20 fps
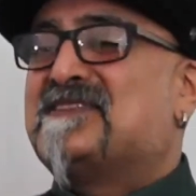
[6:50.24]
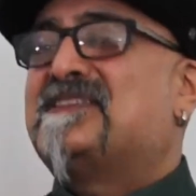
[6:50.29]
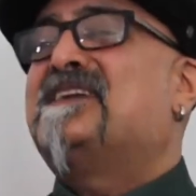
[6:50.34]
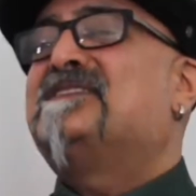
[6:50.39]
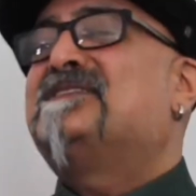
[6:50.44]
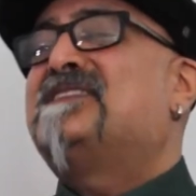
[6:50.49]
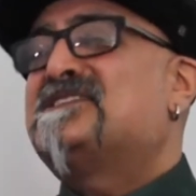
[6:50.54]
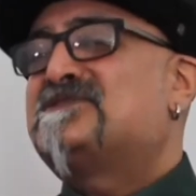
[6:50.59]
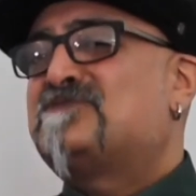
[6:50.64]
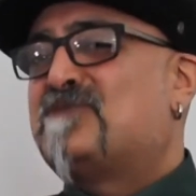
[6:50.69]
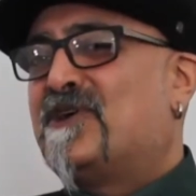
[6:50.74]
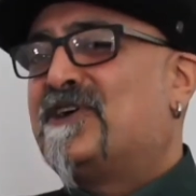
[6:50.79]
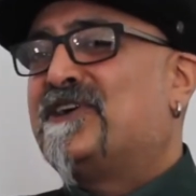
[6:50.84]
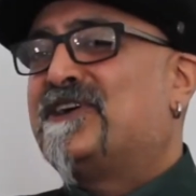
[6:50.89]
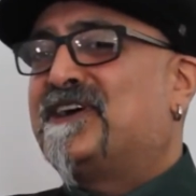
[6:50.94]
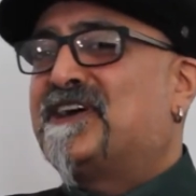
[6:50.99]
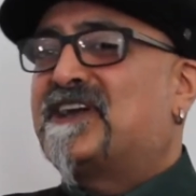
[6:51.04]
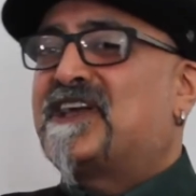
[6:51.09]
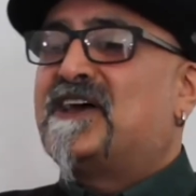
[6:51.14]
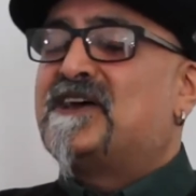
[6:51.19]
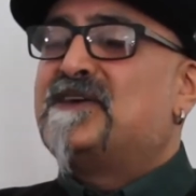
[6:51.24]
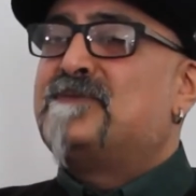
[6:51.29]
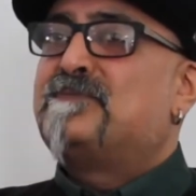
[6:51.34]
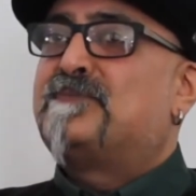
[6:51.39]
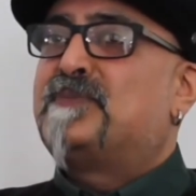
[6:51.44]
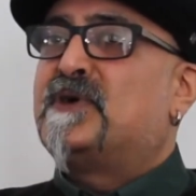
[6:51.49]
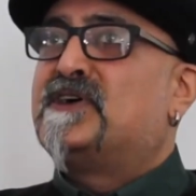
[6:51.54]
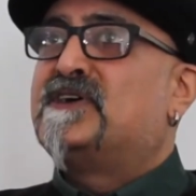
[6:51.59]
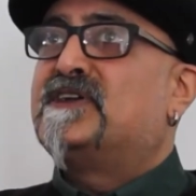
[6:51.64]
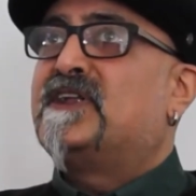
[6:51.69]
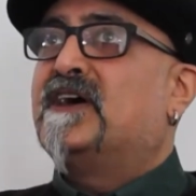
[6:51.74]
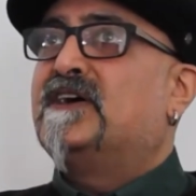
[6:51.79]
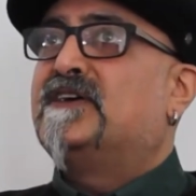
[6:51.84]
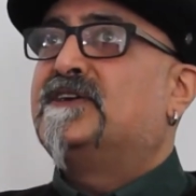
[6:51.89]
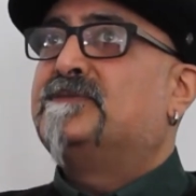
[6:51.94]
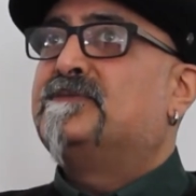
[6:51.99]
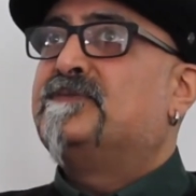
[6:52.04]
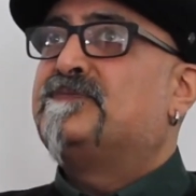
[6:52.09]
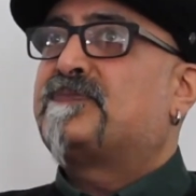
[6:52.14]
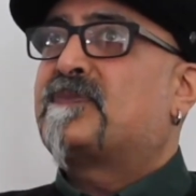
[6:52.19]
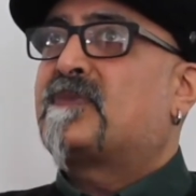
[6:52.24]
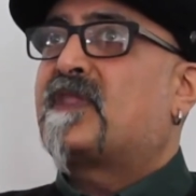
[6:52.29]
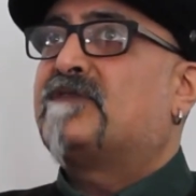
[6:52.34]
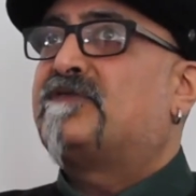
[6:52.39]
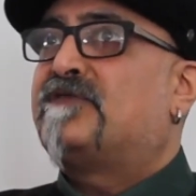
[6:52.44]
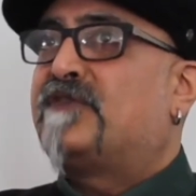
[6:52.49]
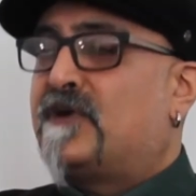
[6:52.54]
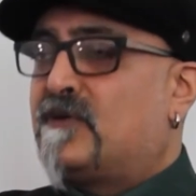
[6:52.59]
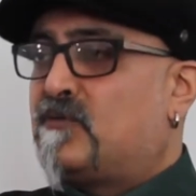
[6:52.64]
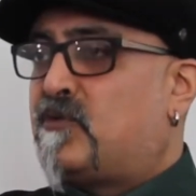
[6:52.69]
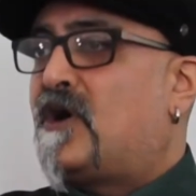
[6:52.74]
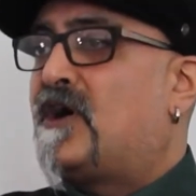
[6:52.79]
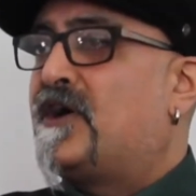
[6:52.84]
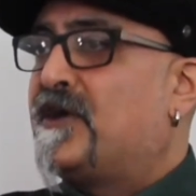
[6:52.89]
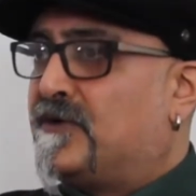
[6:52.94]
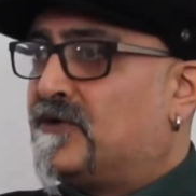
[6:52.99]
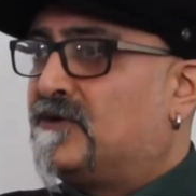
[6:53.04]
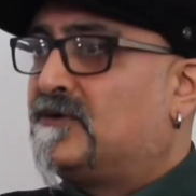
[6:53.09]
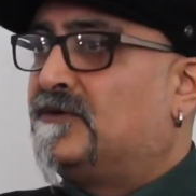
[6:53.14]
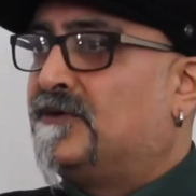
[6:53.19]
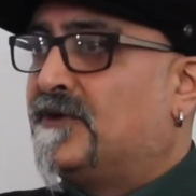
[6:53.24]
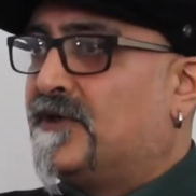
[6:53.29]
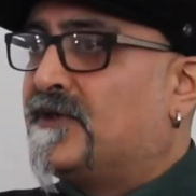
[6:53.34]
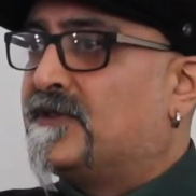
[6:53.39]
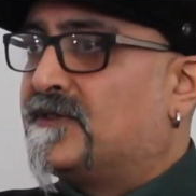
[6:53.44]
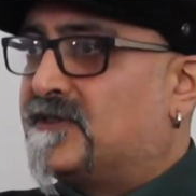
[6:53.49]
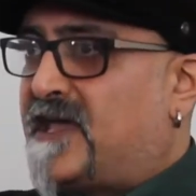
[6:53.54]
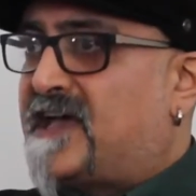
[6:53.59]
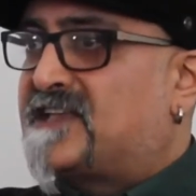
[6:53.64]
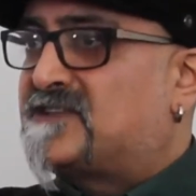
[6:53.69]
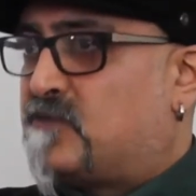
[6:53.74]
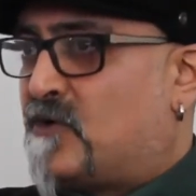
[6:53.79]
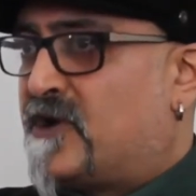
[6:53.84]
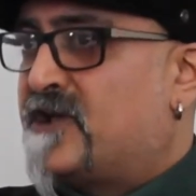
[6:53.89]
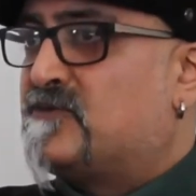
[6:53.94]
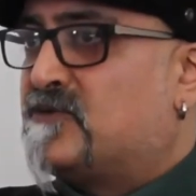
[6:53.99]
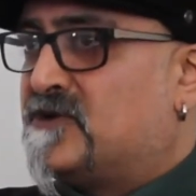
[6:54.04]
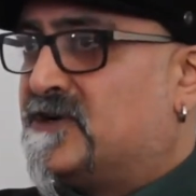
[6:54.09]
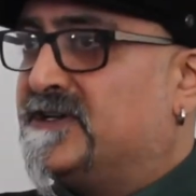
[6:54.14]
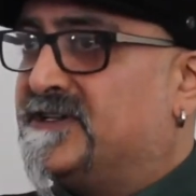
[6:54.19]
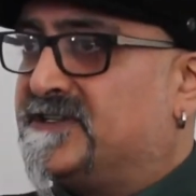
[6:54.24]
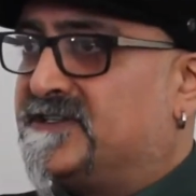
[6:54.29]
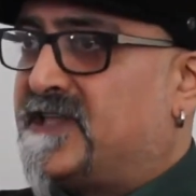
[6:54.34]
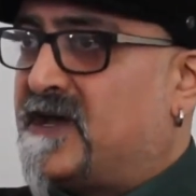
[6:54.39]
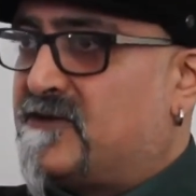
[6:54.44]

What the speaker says: There's work, but for a while, that's what it was.